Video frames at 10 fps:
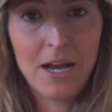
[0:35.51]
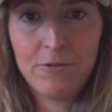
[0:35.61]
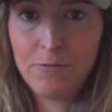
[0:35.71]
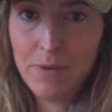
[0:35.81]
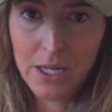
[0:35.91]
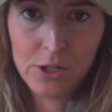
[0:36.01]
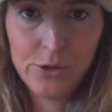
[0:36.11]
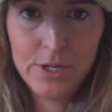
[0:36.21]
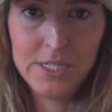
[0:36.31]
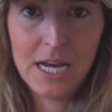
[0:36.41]
I've
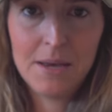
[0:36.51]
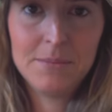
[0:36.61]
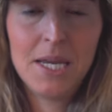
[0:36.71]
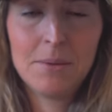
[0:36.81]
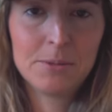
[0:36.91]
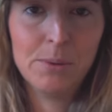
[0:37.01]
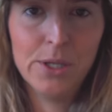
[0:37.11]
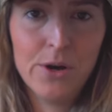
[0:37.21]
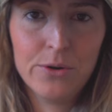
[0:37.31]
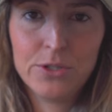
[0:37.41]
included timestamps below,